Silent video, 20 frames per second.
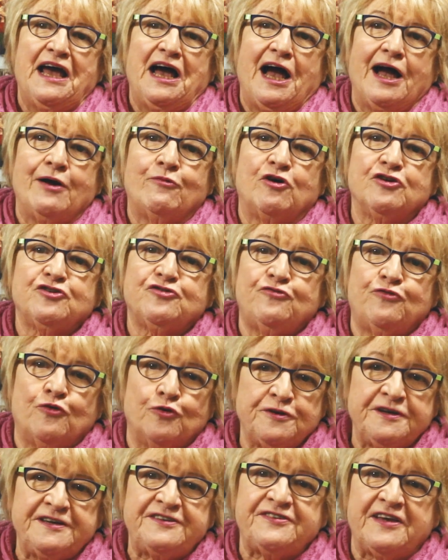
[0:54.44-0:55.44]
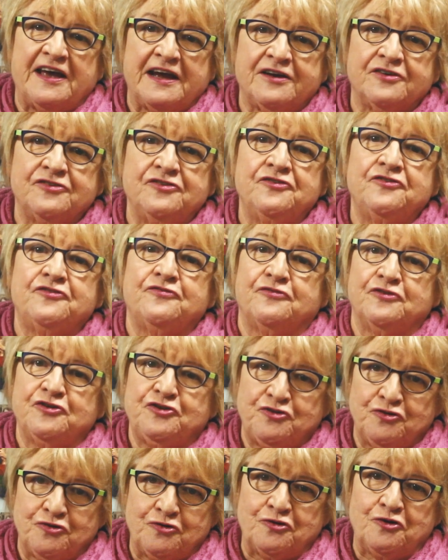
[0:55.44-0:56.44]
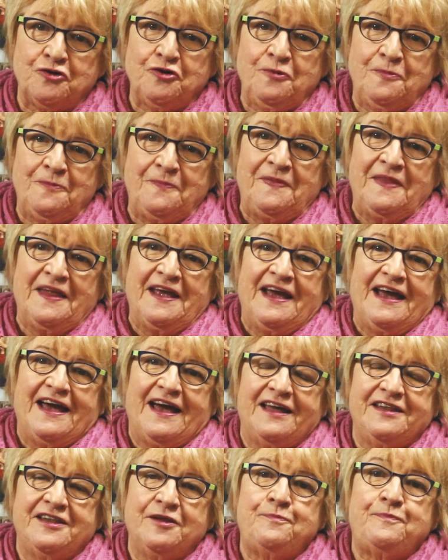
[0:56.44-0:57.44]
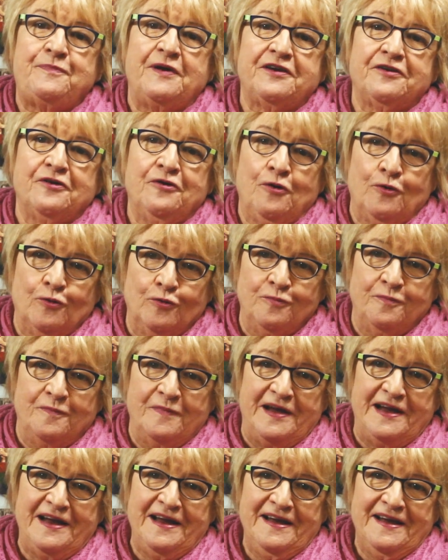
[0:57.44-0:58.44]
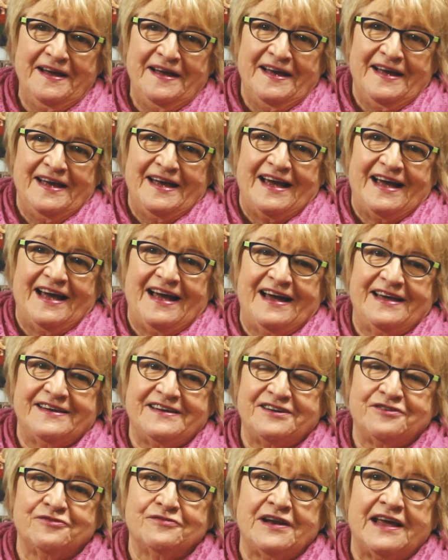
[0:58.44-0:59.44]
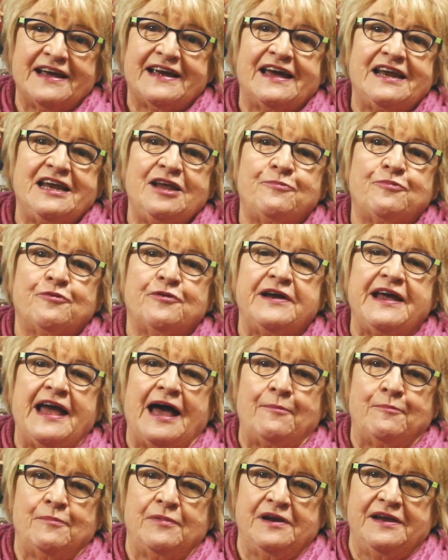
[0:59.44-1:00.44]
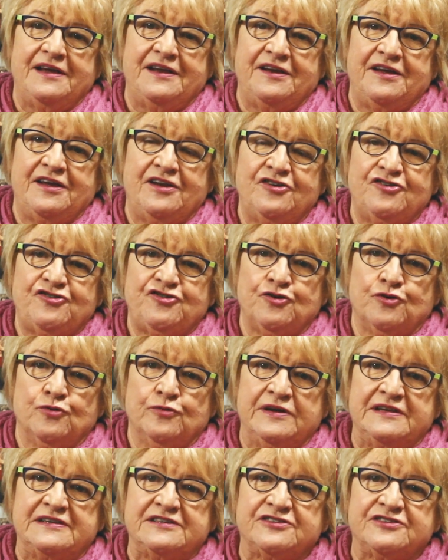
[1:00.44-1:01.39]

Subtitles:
I watch 40 seconds for sure, and it better hold me. And I don't like any preamble in a showreel,